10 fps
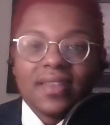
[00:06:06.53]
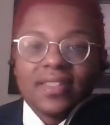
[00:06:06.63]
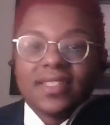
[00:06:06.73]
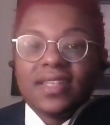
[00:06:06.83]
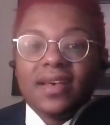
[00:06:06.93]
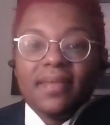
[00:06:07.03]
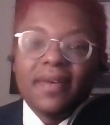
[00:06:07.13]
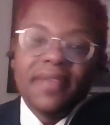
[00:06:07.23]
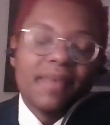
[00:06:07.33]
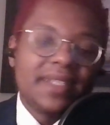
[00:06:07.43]
some
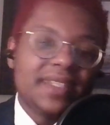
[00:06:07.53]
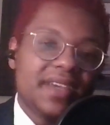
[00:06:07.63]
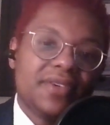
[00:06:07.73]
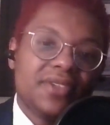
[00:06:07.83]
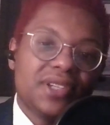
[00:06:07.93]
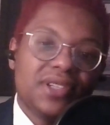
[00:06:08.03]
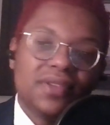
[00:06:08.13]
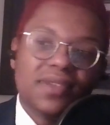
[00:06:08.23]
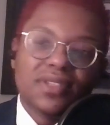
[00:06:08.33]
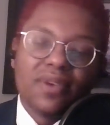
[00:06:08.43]
of the best kickers can do
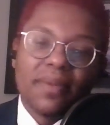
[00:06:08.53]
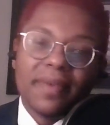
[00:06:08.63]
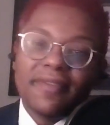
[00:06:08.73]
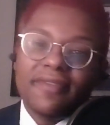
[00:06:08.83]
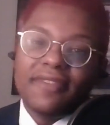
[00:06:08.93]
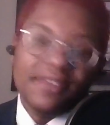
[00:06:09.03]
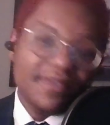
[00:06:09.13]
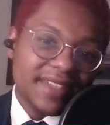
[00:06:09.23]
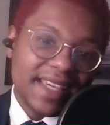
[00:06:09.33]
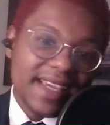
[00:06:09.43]
this from
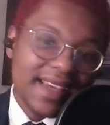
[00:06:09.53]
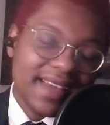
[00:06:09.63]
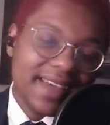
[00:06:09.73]
50